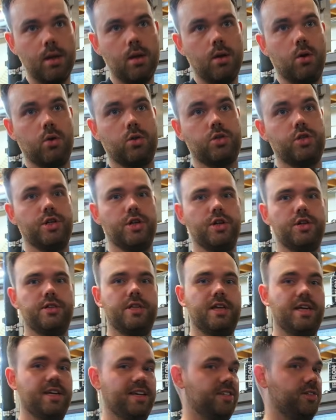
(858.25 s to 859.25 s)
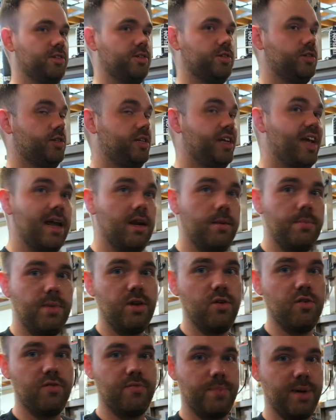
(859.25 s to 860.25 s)
Oxygen is the enemy
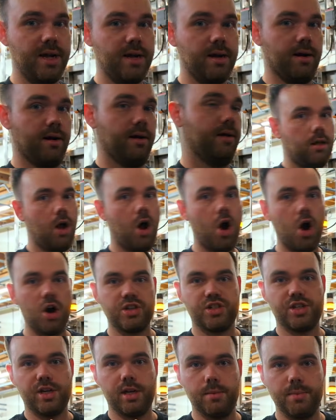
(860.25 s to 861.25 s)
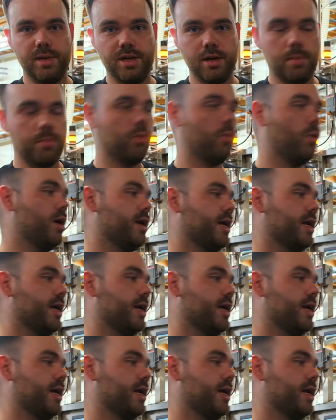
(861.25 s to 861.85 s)
of beer, arch enemy number 1